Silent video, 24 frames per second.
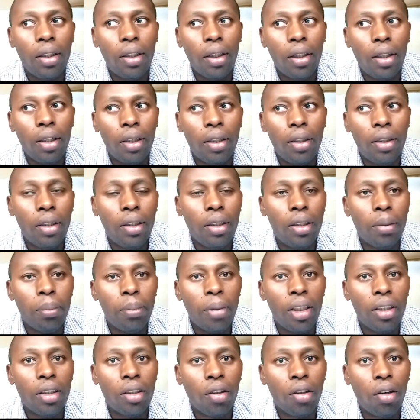the
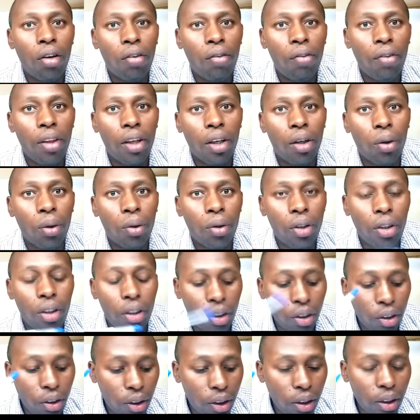treatment of the
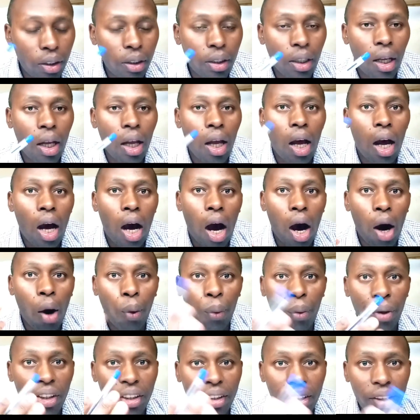coccidiosis, how
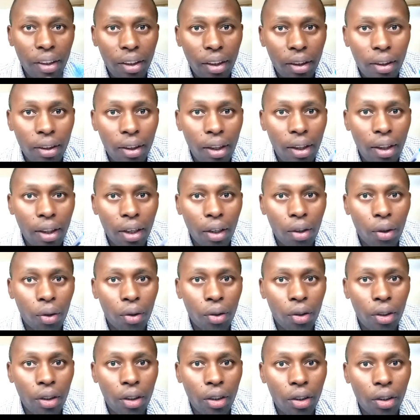we treat the
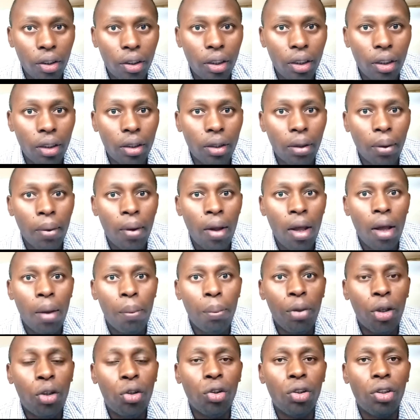coccidiosis,
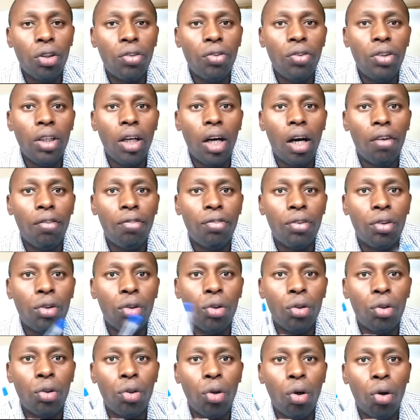because we have
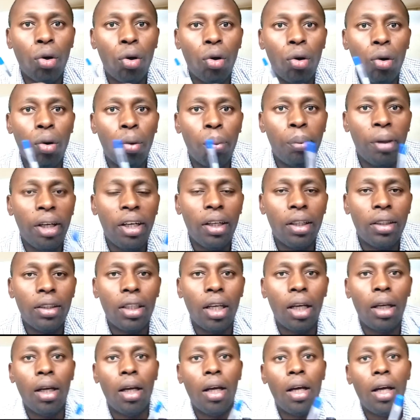so many
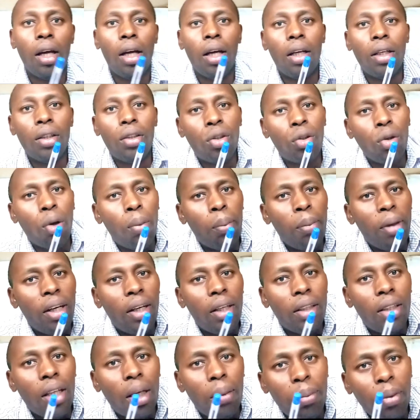types
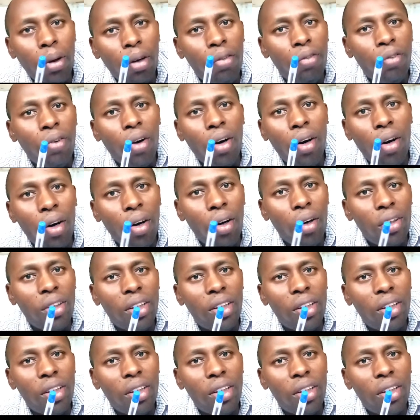of